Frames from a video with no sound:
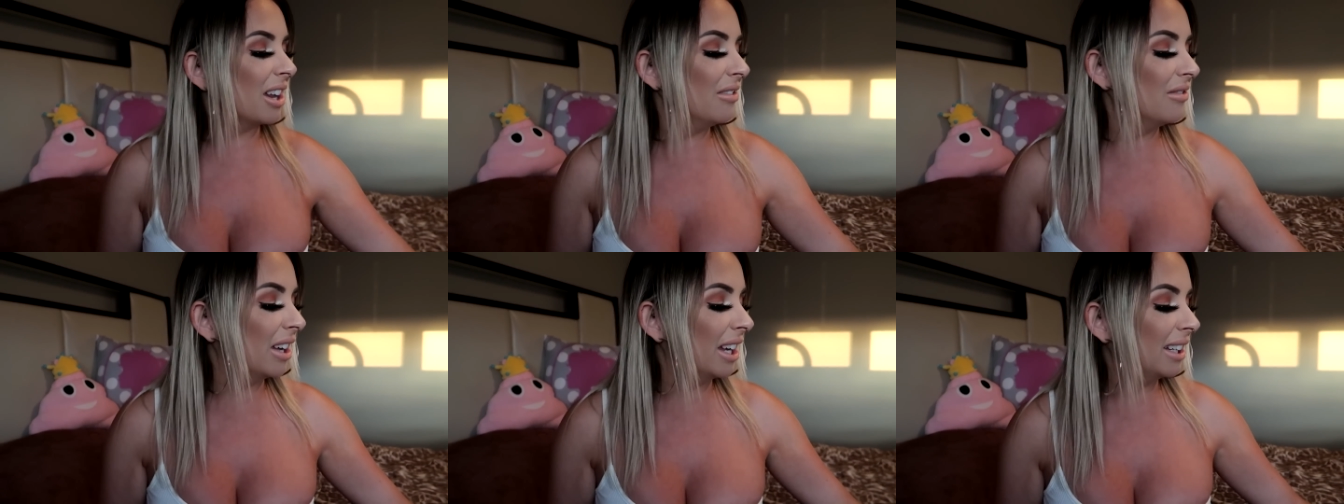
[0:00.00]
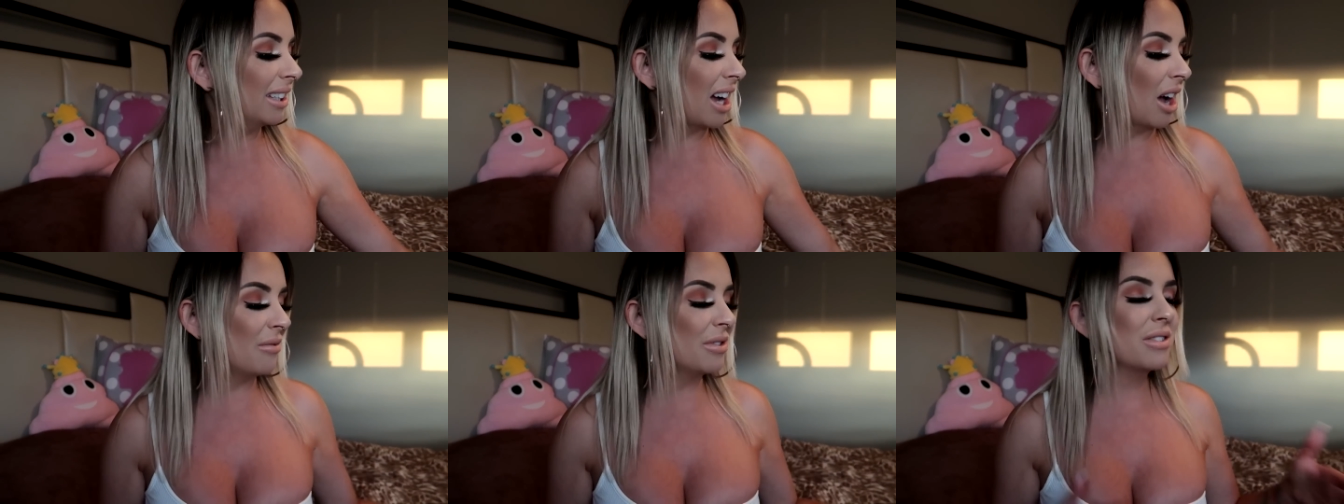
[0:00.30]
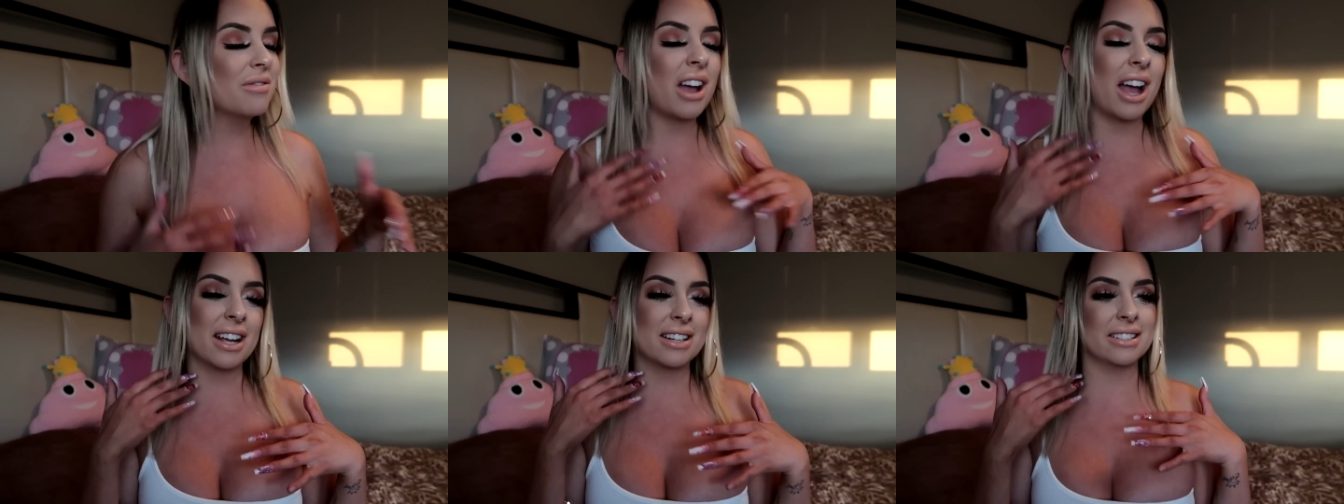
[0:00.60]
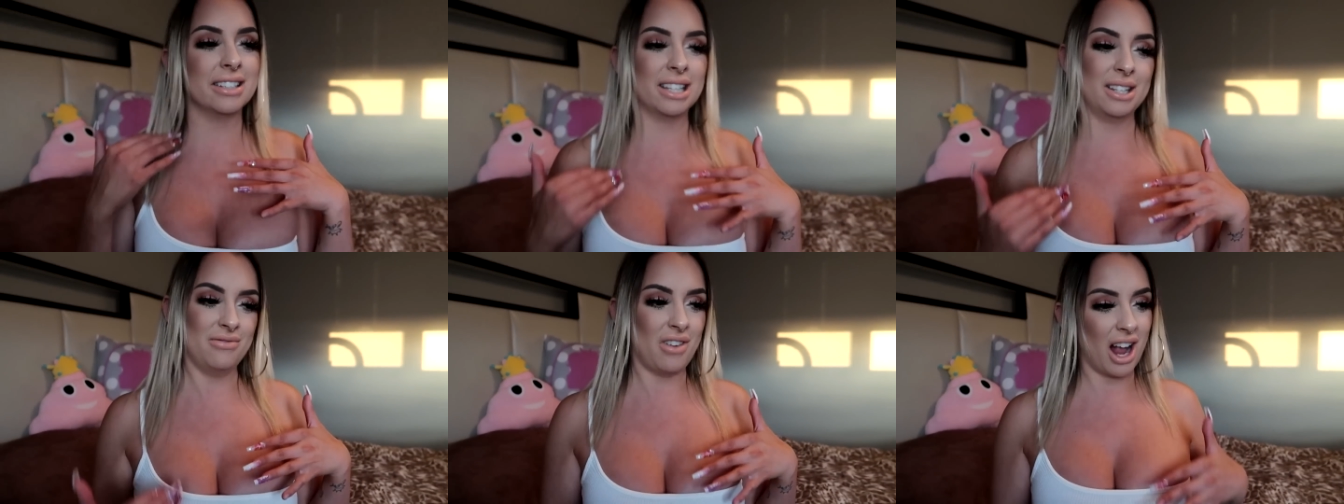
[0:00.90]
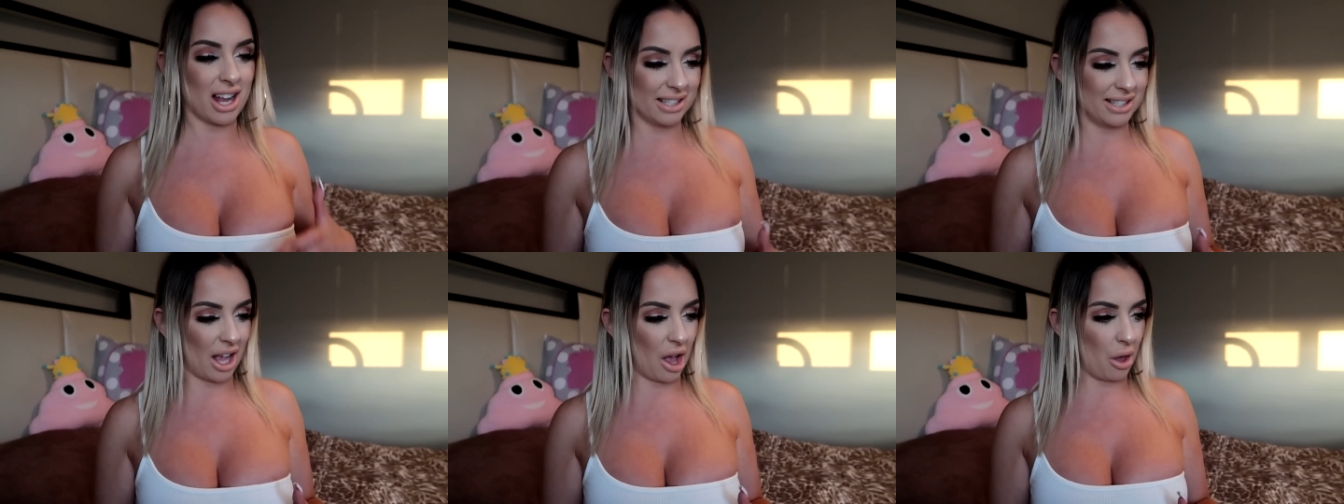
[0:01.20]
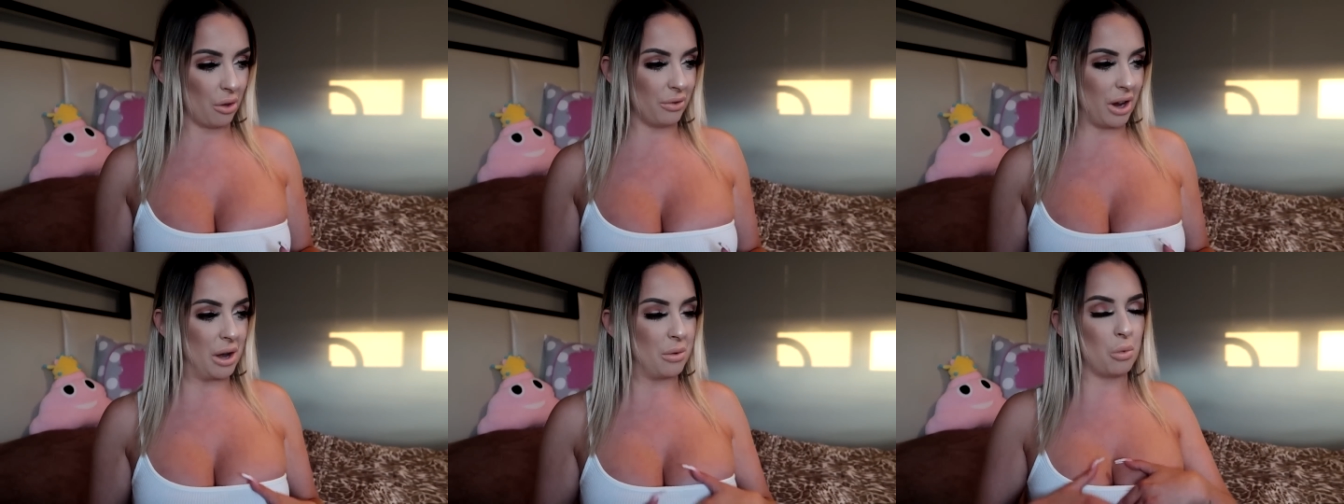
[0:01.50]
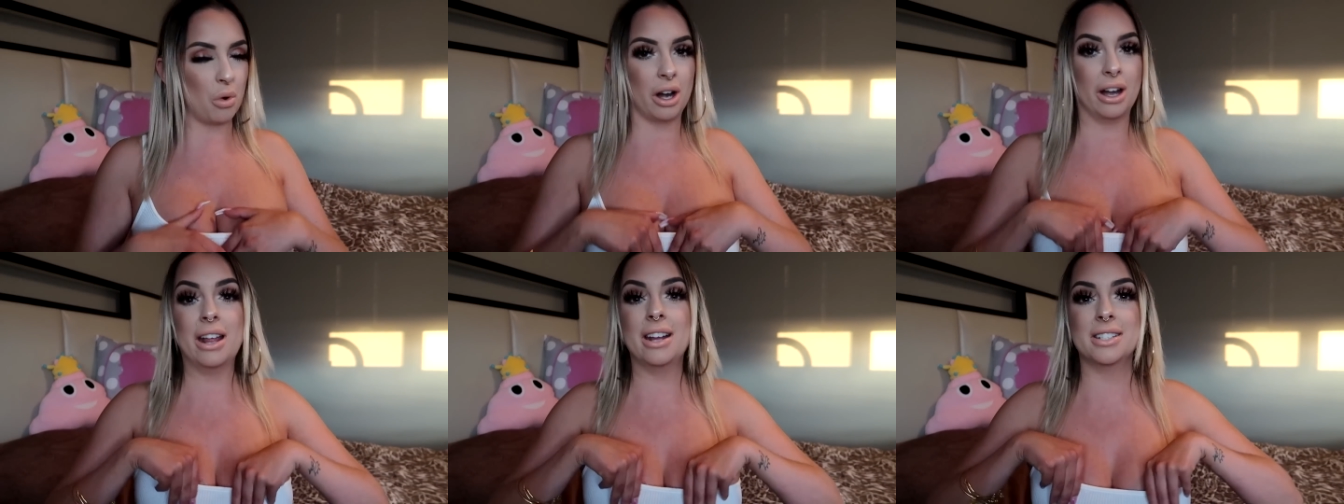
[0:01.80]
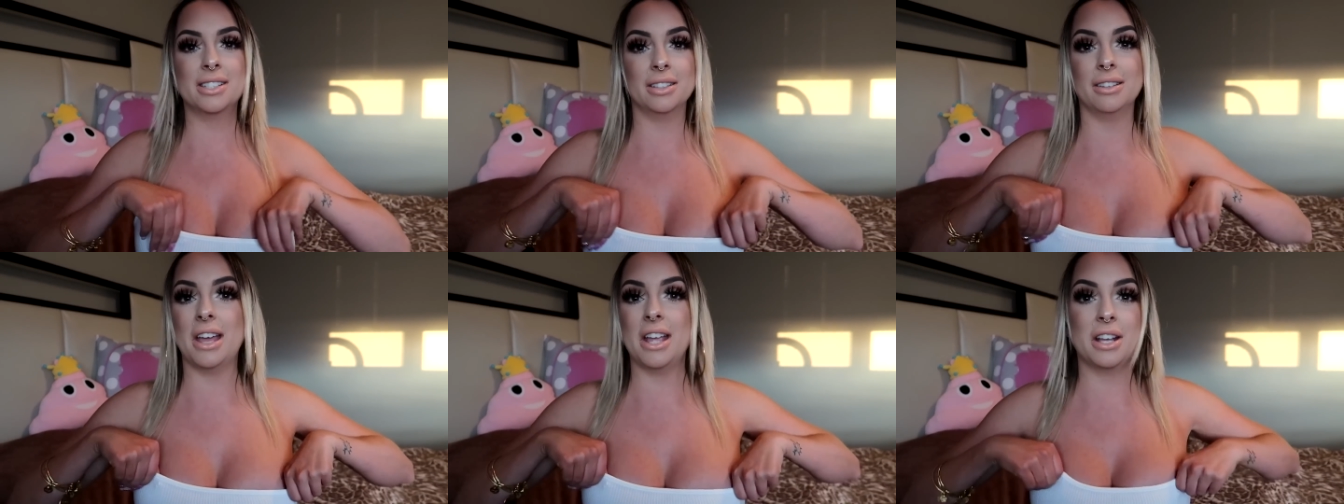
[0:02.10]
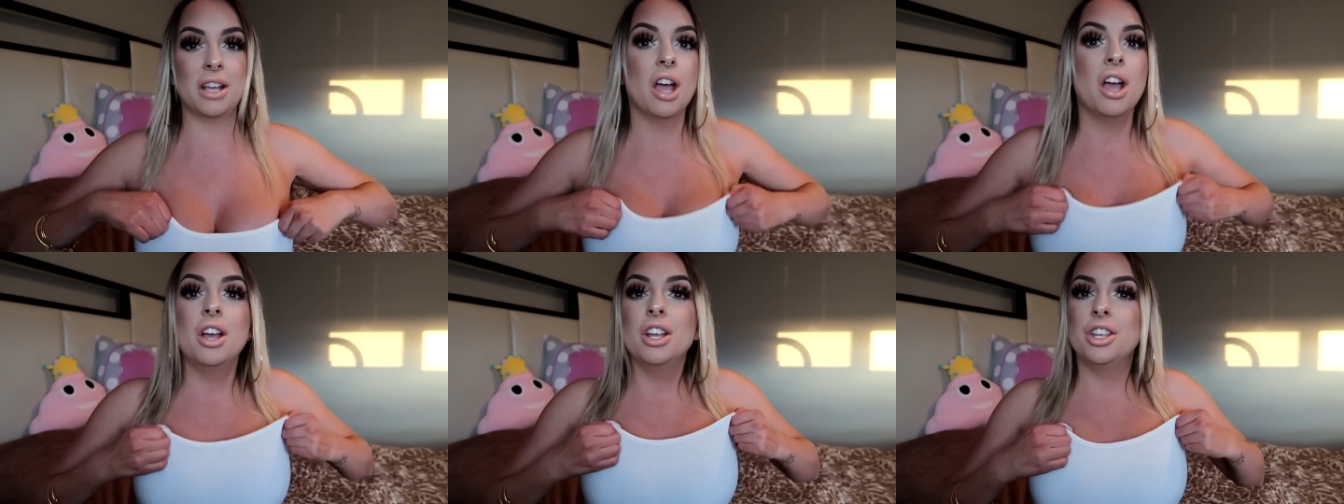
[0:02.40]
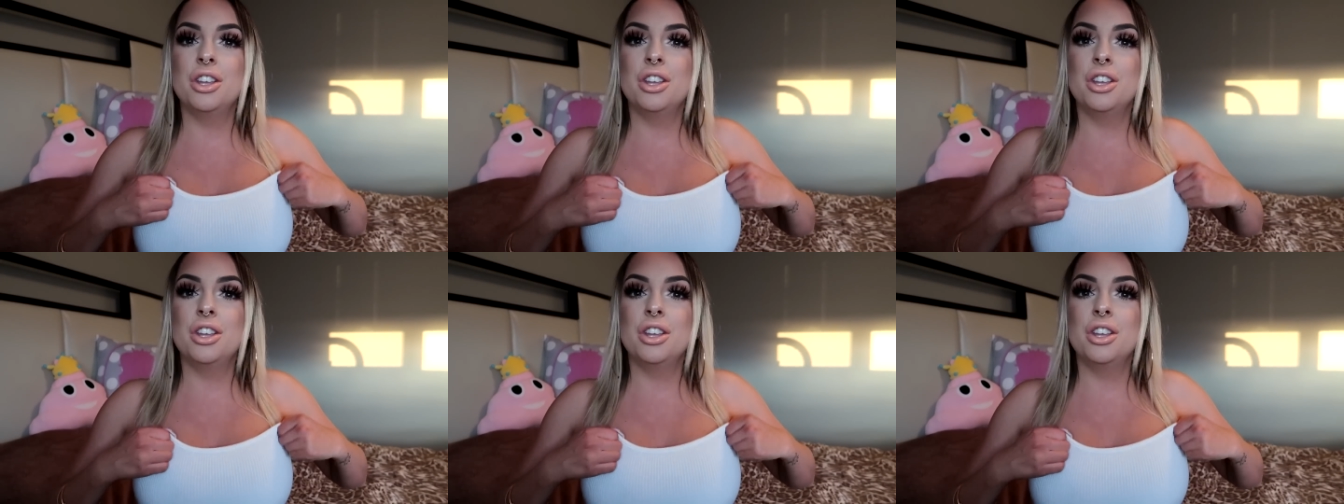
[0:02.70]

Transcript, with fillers: I'm like coming back to like myself and wanting to like,